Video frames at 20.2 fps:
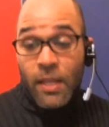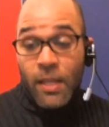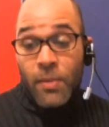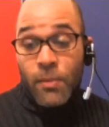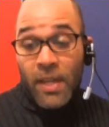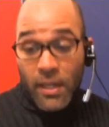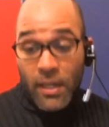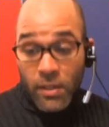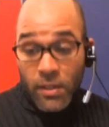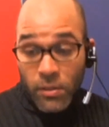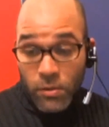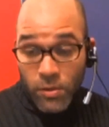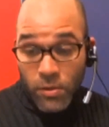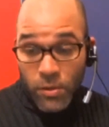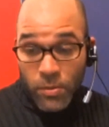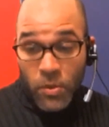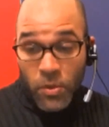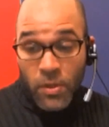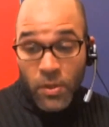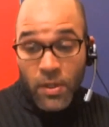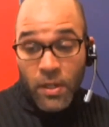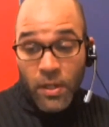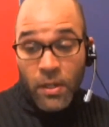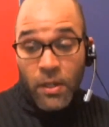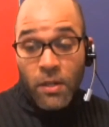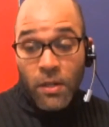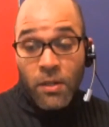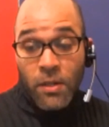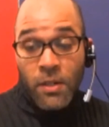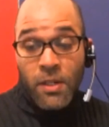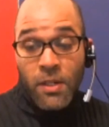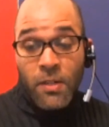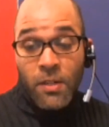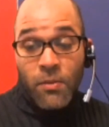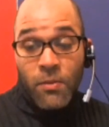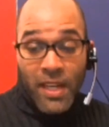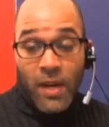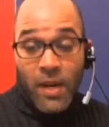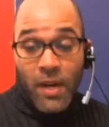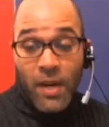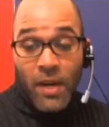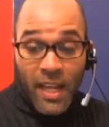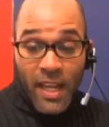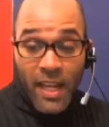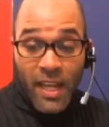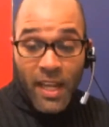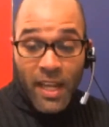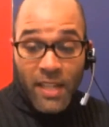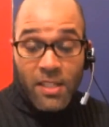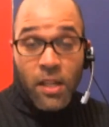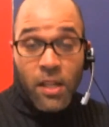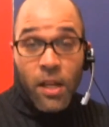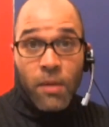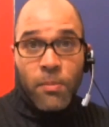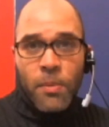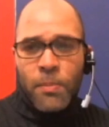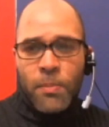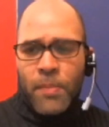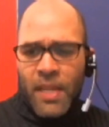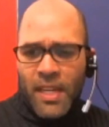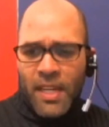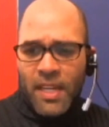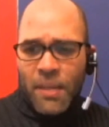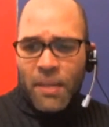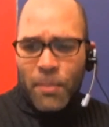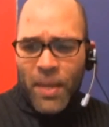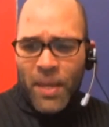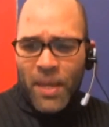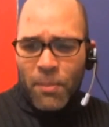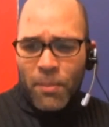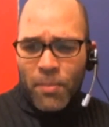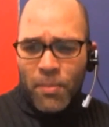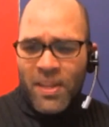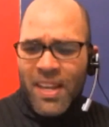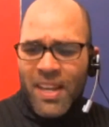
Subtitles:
being a news reporter, running a dance club, being a pimp?